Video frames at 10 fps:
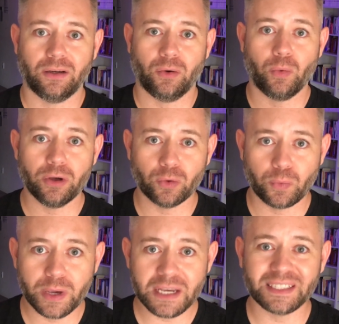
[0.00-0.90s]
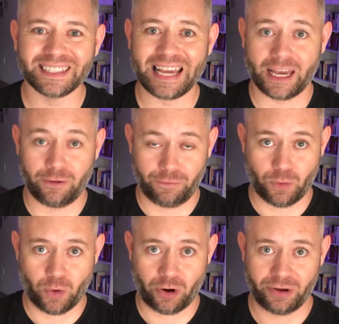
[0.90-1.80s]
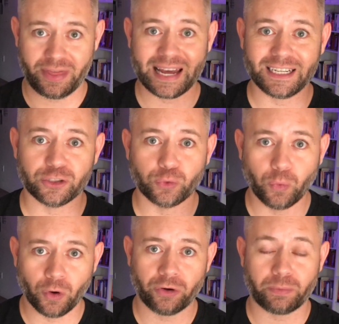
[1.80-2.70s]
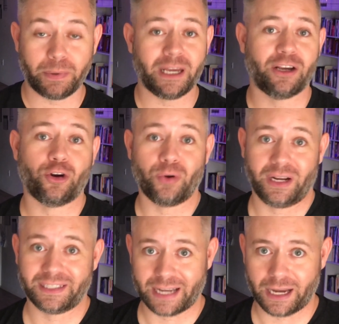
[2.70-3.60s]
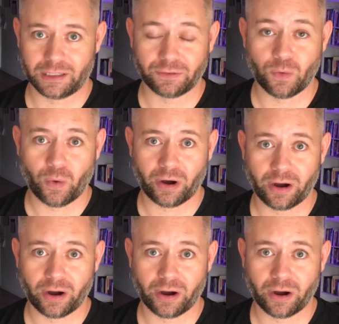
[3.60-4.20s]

will we stand for that is worth being criticized for.